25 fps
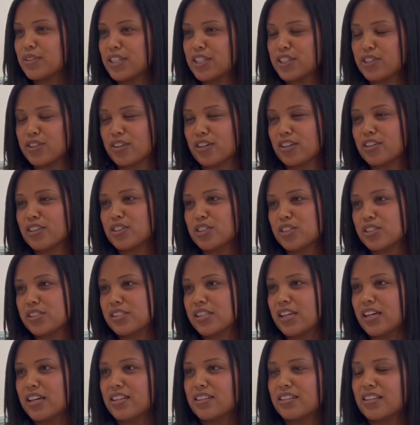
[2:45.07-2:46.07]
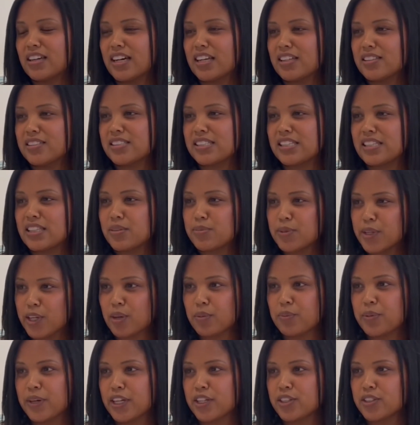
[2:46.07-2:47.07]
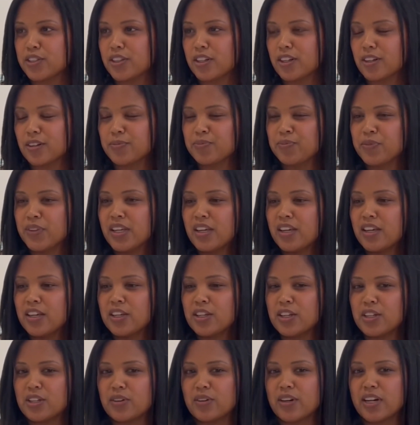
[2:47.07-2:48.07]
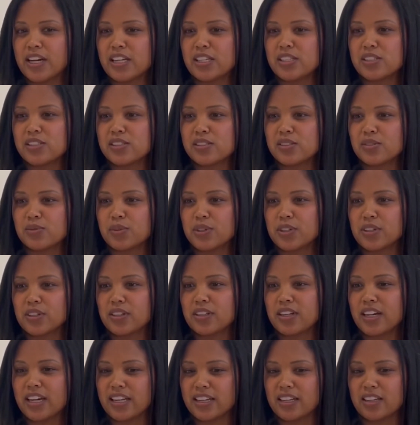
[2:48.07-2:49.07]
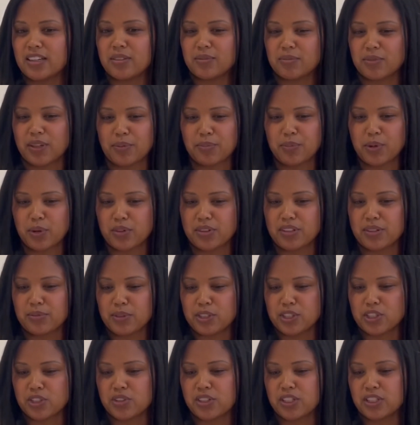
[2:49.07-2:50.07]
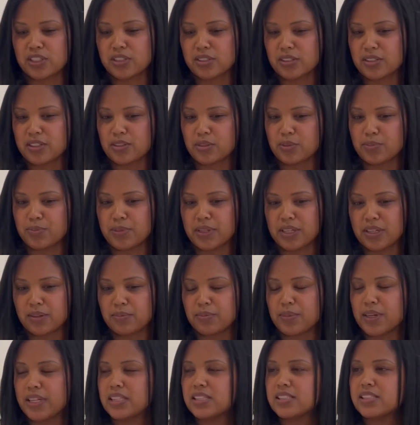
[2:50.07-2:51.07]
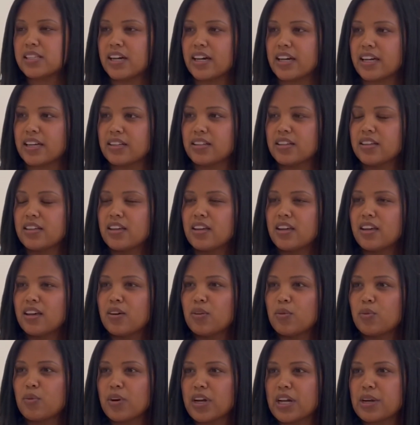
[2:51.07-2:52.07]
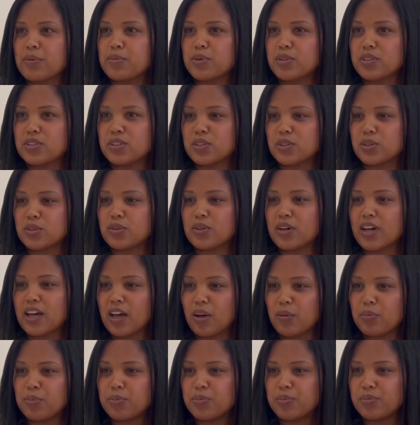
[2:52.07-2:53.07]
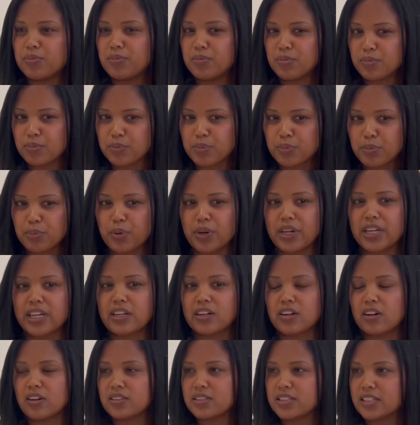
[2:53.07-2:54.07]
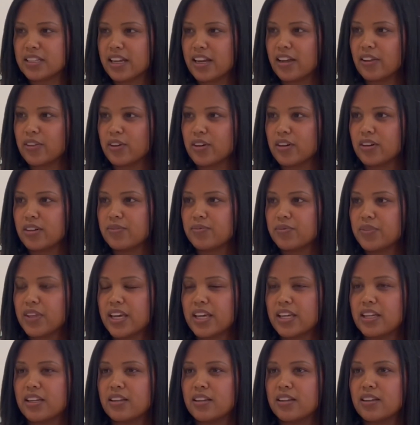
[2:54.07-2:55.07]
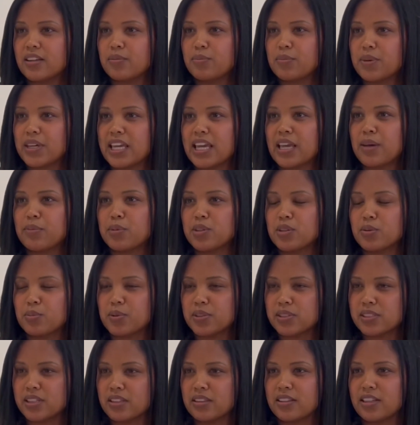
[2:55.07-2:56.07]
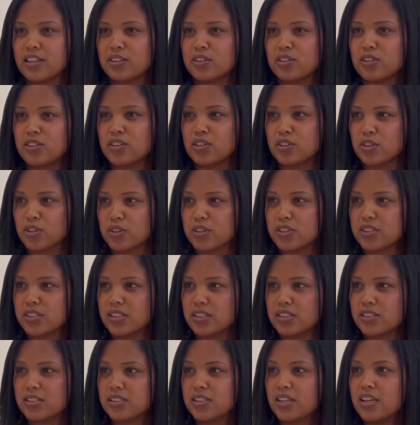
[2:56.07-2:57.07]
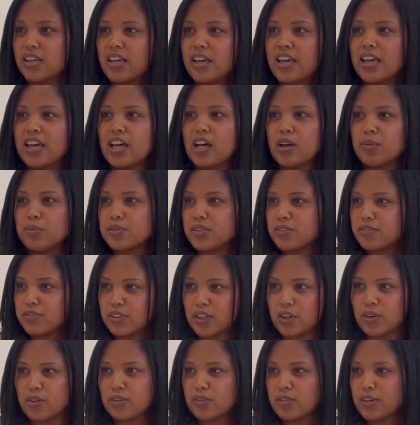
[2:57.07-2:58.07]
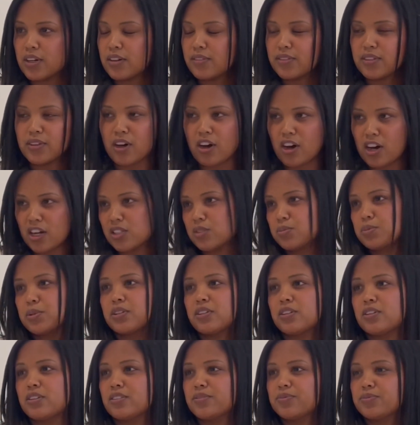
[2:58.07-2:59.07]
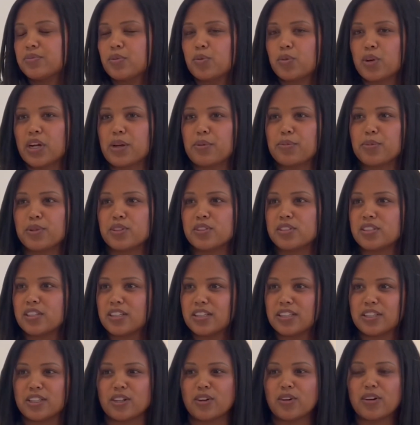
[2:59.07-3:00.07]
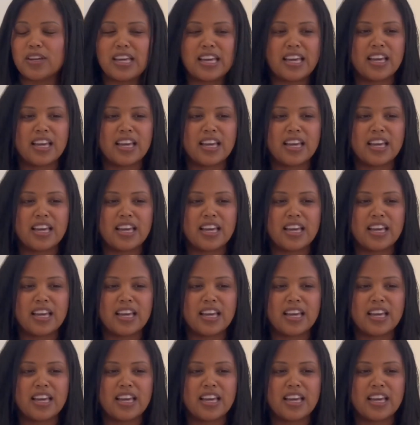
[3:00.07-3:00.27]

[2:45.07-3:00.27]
Adriana just said, seeing the bigger picture. As we're kind of like both administration being bedside, we're able to help bring it all together, and being able to present that to the nurses helps the flow of the hospital. We're able to,